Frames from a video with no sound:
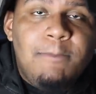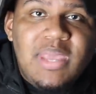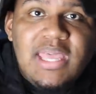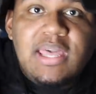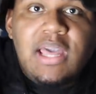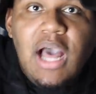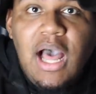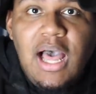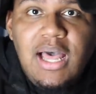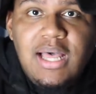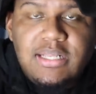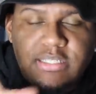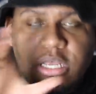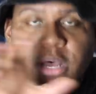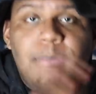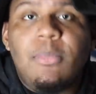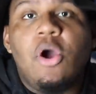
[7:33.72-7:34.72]

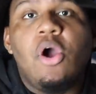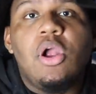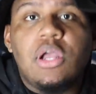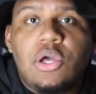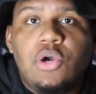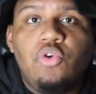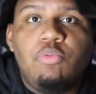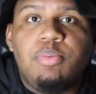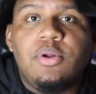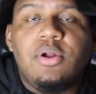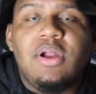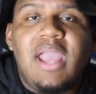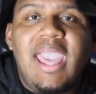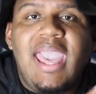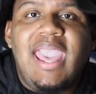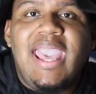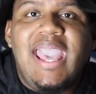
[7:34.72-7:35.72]
because Amari
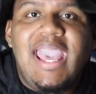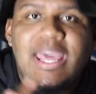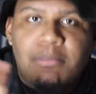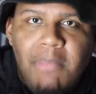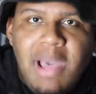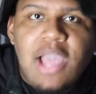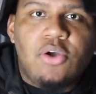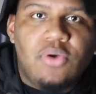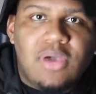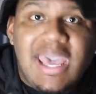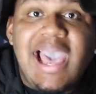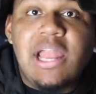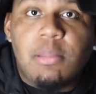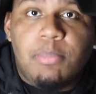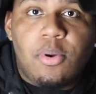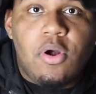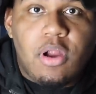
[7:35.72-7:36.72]
Cooper and Michael
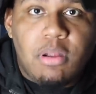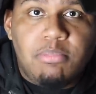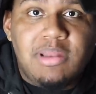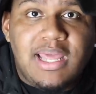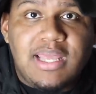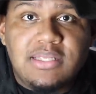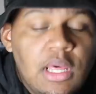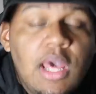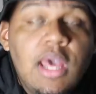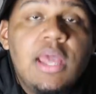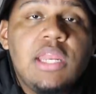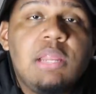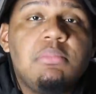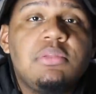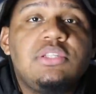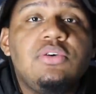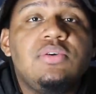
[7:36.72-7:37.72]
Gallup are in play.
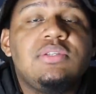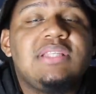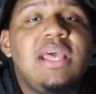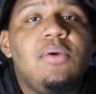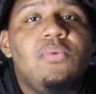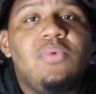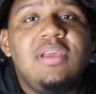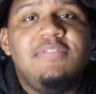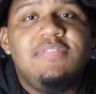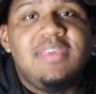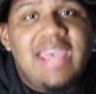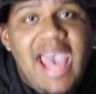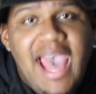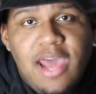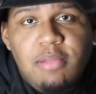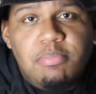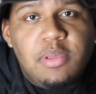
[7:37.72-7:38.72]
Number two is that we've
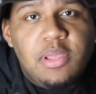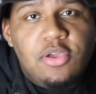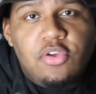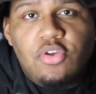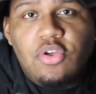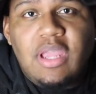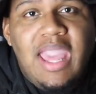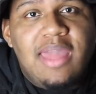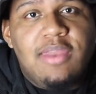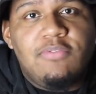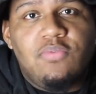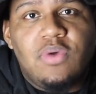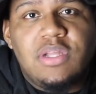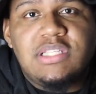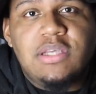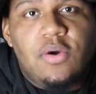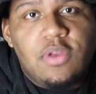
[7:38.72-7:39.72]
got to be creative
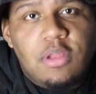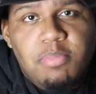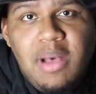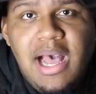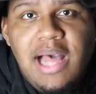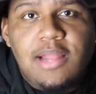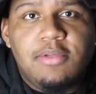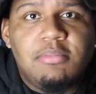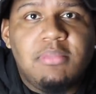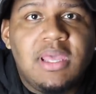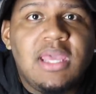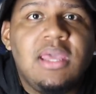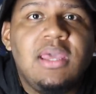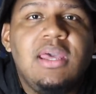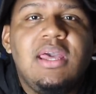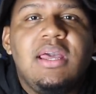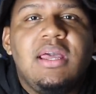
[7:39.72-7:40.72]
with Tony Pollard,
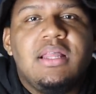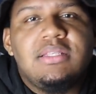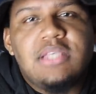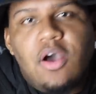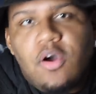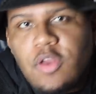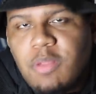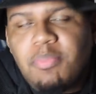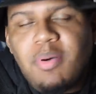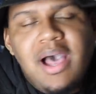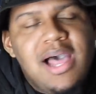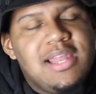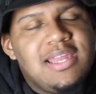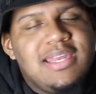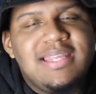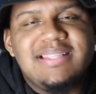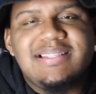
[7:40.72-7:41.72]
man. Tony
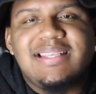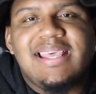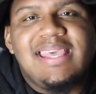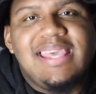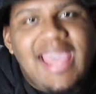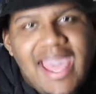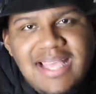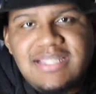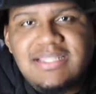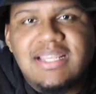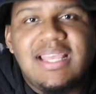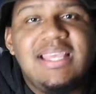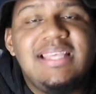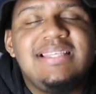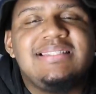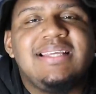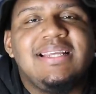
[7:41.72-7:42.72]
Pollard is a gangster.
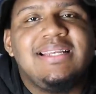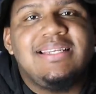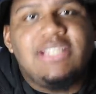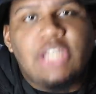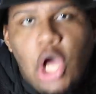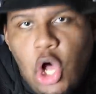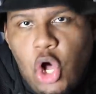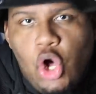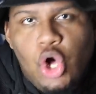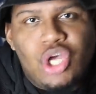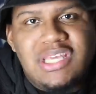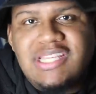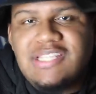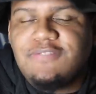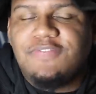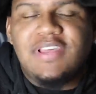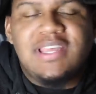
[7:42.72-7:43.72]
He's a dog.
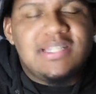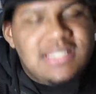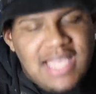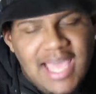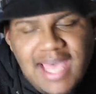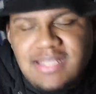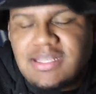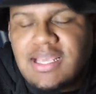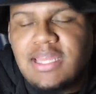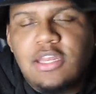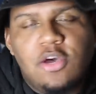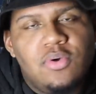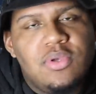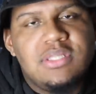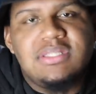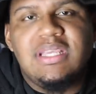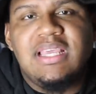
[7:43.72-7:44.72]
He's fantastic. I
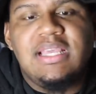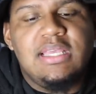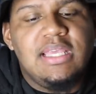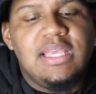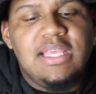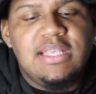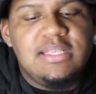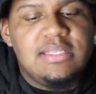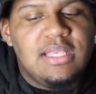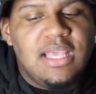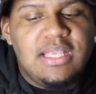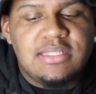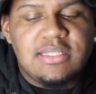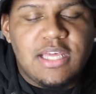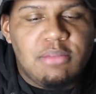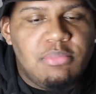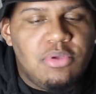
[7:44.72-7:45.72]
know he's he, he
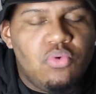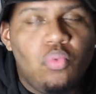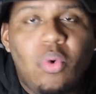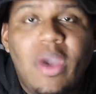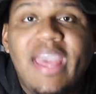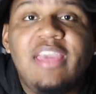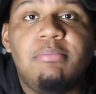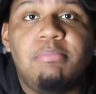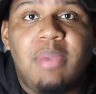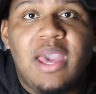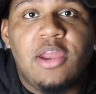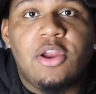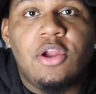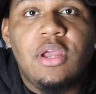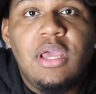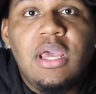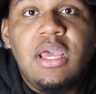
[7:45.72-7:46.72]
he's gonna be way
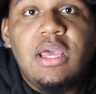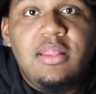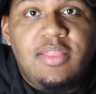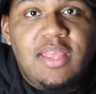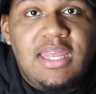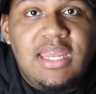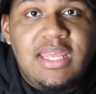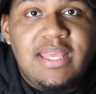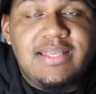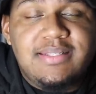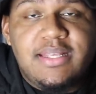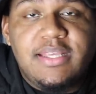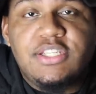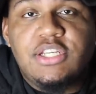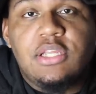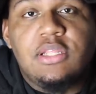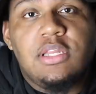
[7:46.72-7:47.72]
better than he is
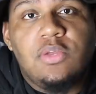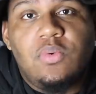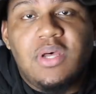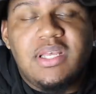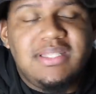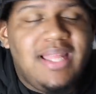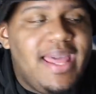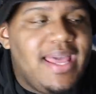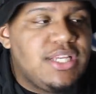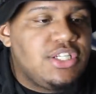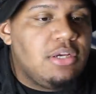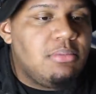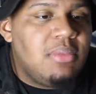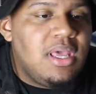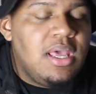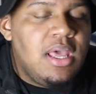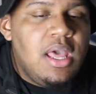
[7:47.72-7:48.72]
this year than he was last
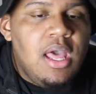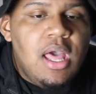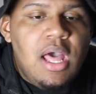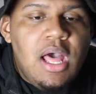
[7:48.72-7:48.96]
year, man.